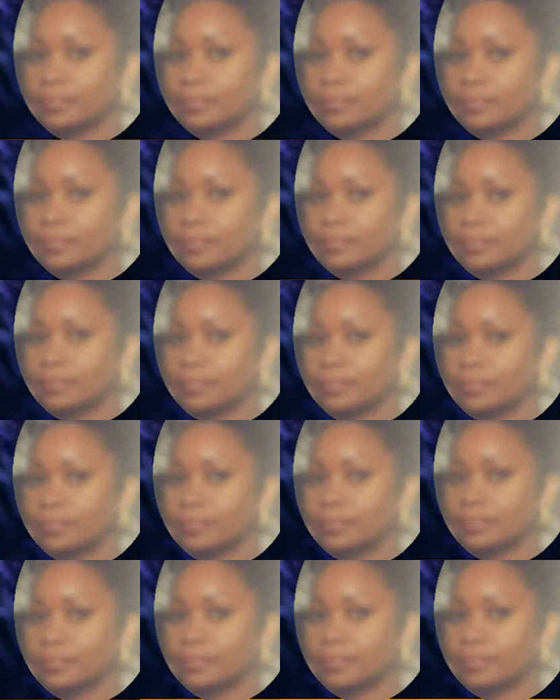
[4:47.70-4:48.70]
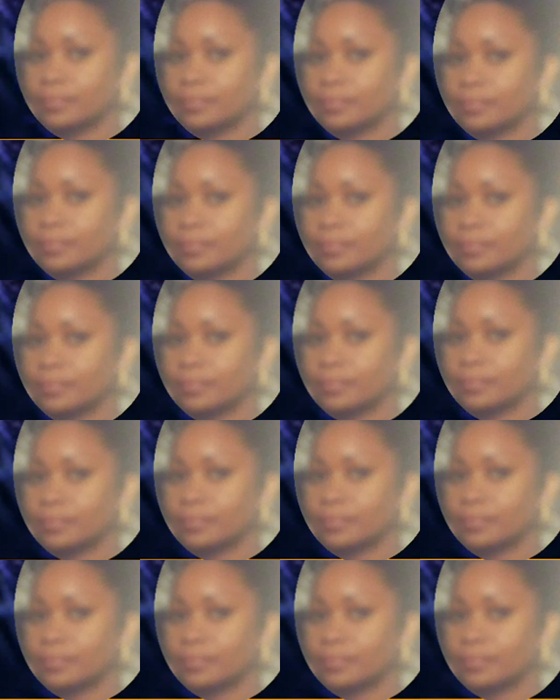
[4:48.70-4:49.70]

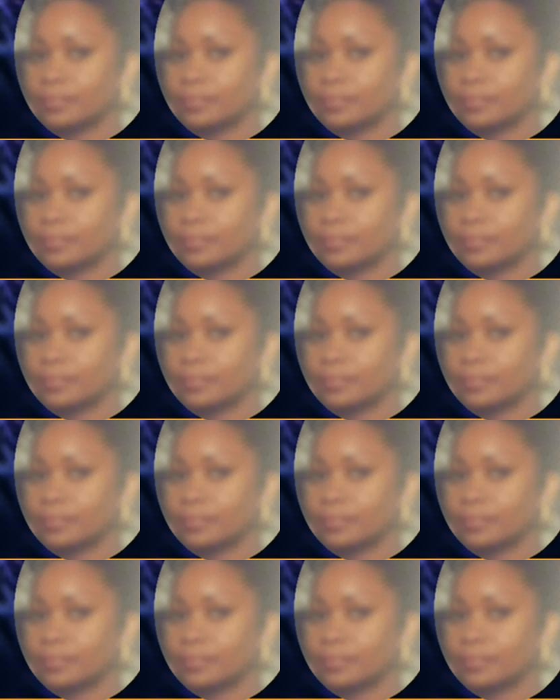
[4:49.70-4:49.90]
No one is speaking in this clip.